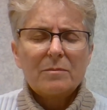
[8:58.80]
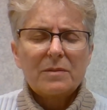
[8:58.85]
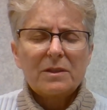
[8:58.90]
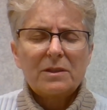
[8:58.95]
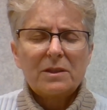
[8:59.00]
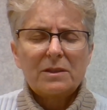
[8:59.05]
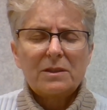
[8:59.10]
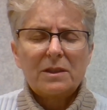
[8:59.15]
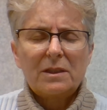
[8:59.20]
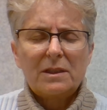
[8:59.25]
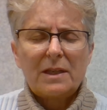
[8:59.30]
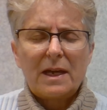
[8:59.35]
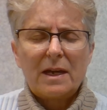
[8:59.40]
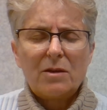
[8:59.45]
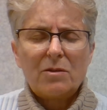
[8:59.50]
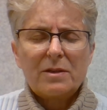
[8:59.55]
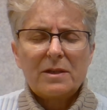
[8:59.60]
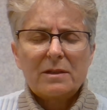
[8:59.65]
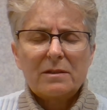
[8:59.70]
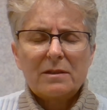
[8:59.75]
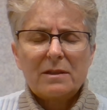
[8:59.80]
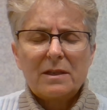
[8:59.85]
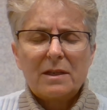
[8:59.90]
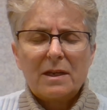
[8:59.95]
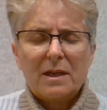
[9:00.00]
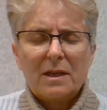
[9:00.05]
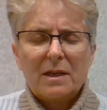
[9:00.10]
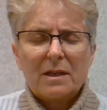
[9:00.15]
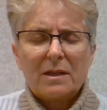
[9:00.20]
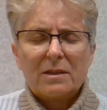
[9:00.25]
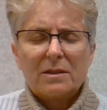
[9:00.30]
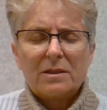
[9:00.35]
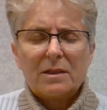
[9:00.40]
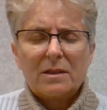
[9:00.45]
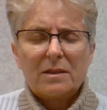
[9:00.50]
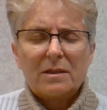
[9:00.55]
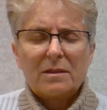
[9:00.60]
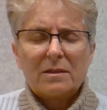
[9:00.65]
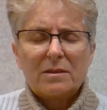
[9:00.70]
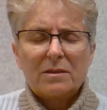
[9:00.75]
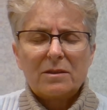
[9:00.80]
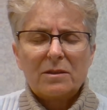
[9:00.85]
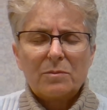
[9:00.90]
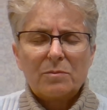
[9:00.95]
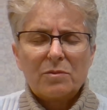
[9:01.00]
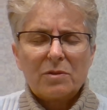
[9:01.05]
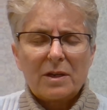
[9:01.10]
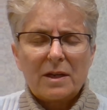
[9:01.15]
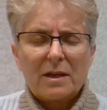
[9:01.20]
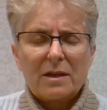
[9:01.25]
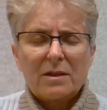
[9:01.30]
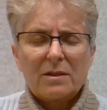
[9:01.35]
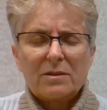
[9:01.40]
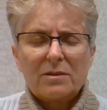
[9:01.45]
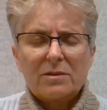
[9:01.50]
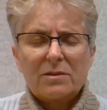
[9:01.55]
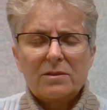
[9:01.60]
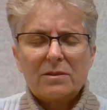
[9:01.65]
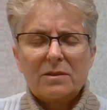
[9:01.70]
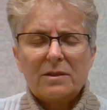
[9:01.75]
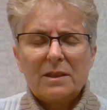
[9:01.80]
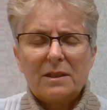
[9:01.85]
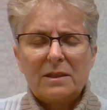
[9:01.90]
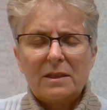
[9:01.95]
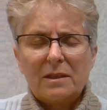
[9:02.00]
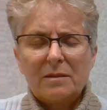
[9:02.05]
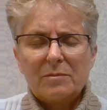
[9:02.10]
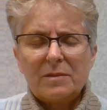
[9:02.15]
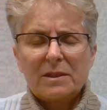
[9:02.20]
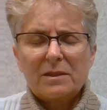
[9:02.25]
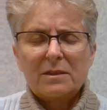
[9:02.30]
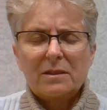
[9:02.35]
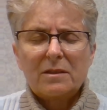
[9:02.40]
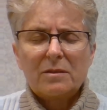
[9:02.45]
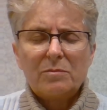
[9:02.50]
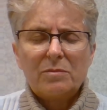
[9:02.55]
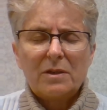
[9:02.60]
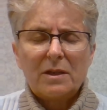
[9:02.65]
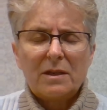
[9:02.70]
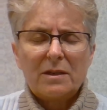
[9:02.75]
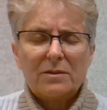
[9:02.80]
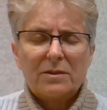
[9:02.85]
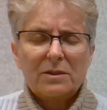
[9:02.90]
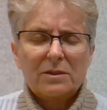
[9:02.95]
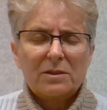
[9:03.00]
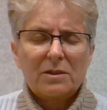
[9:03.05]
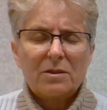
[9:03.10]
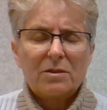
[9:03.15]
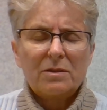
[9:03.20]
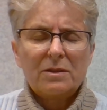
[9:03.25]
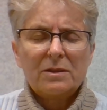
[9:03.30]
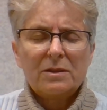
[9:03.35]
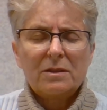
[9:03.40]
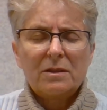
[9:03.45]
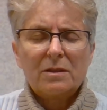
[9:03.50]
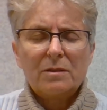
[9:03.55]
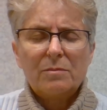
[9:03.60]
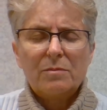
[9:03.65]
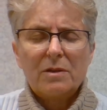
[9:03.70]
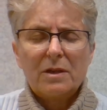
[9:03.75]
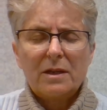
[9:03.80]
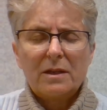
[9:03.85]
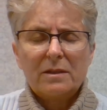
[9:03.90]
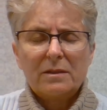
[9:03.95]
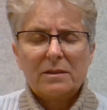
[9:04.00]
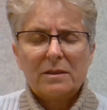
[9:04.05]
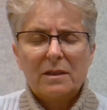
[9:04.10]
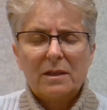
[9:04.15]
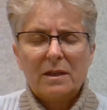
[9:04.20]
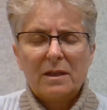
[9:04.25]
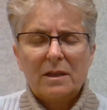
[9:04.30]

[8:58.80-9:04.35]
Just allowing the breath, the deepness of the breath, the slowness of the breath,